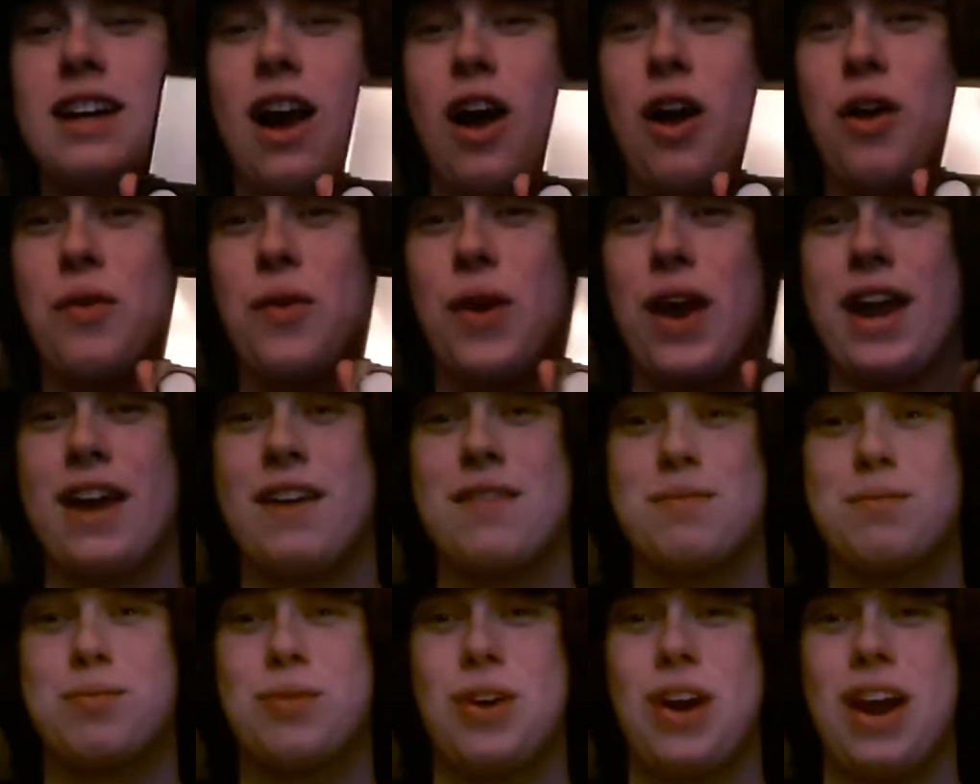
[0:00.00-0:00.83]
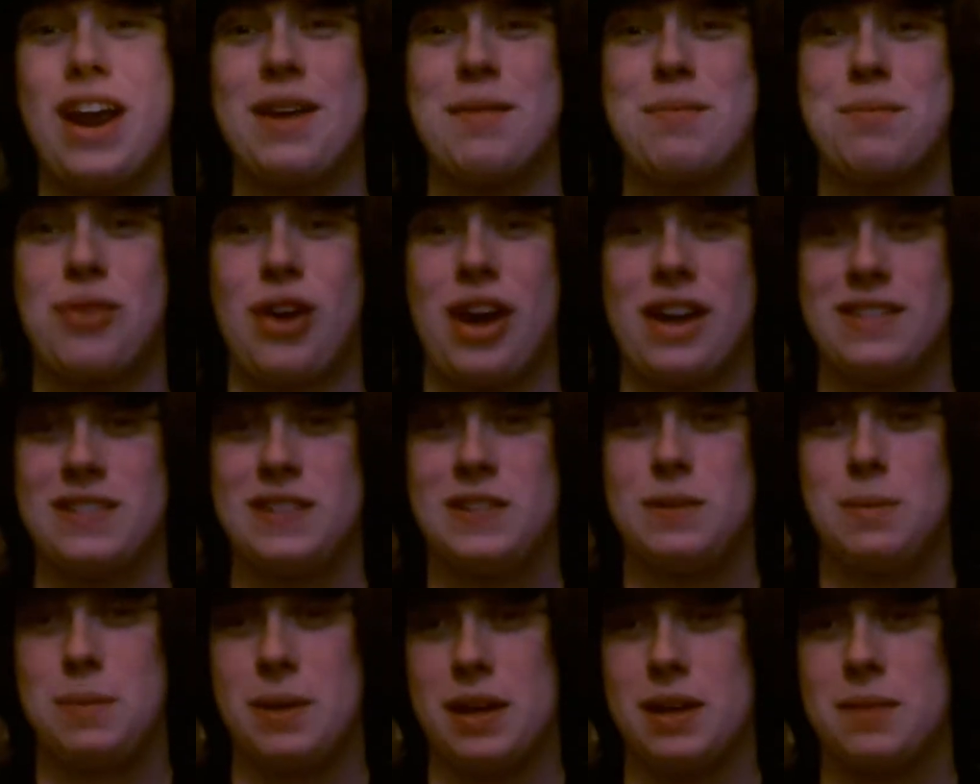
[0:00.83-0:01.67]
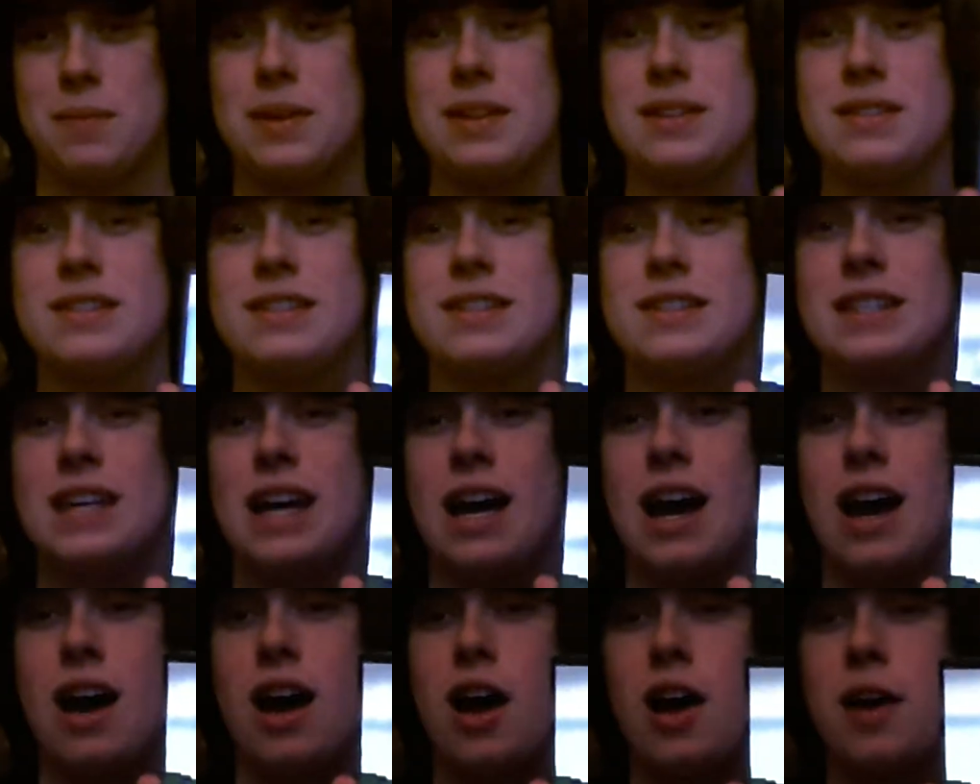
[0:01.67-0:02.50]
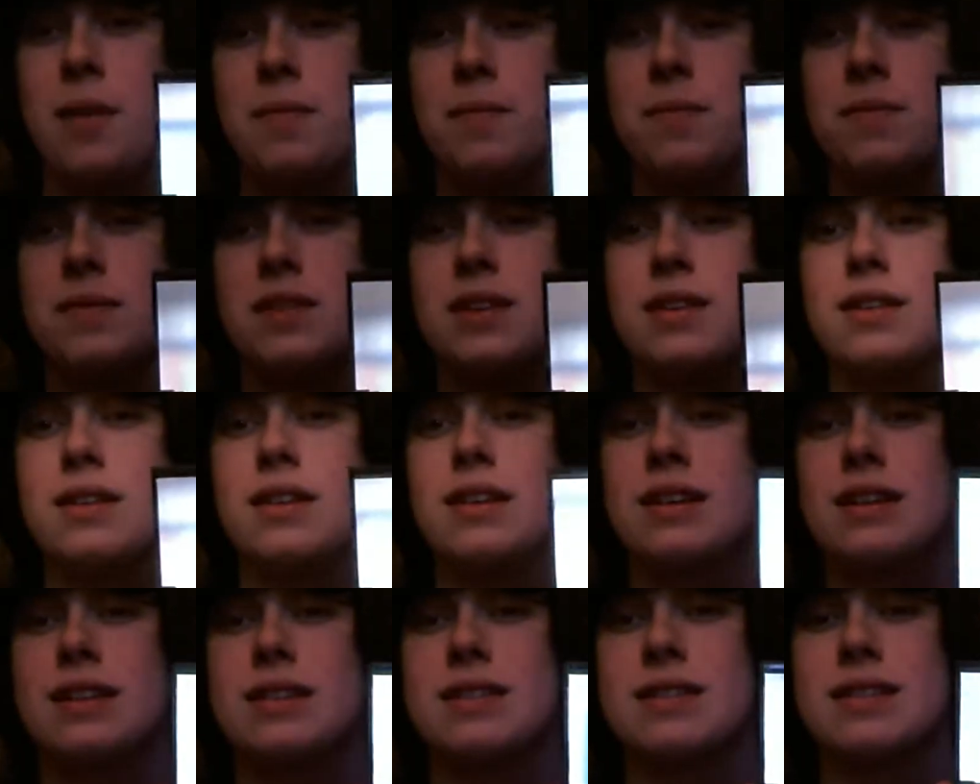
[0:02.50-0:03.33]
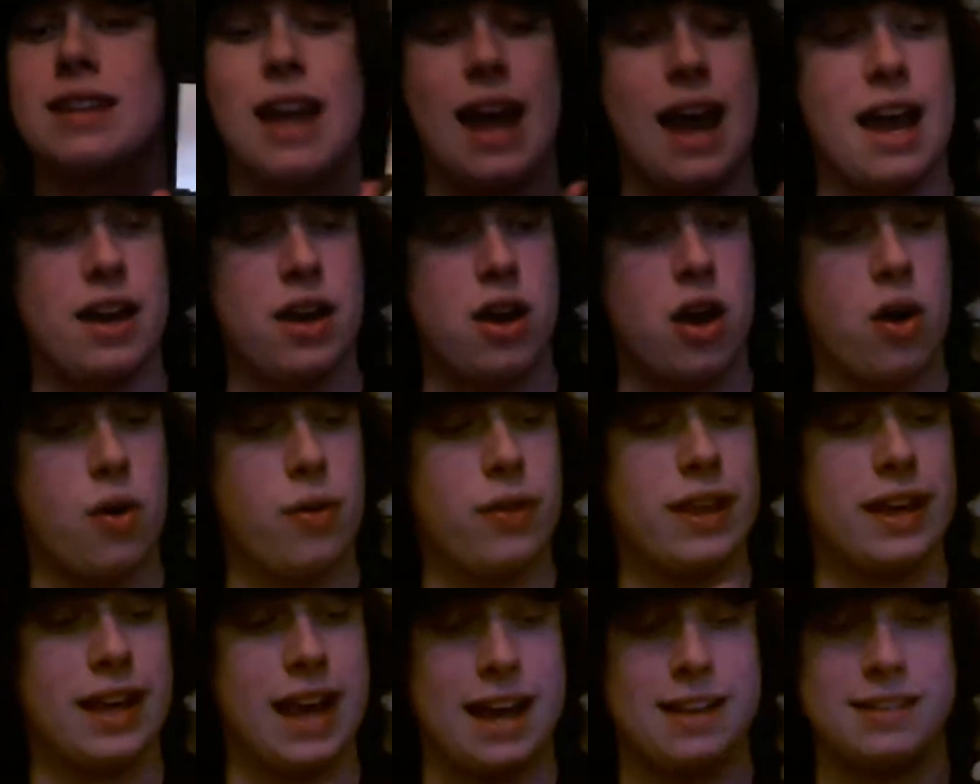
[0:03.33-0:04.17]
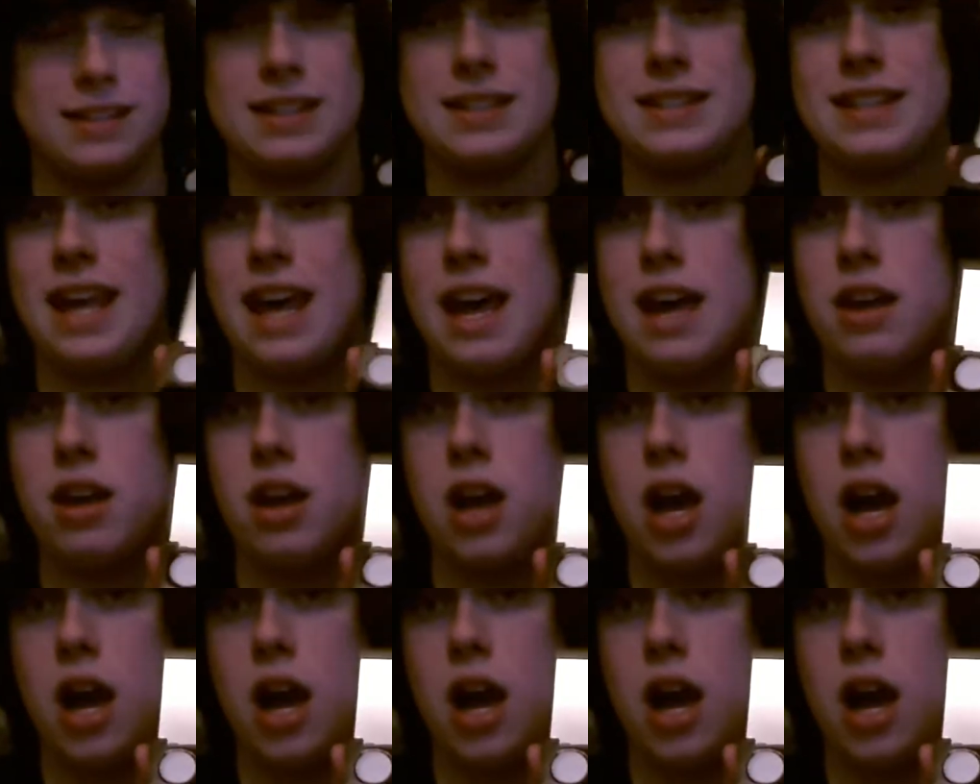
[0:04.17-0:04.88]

array of bright pressed pigments. I know, like as I said,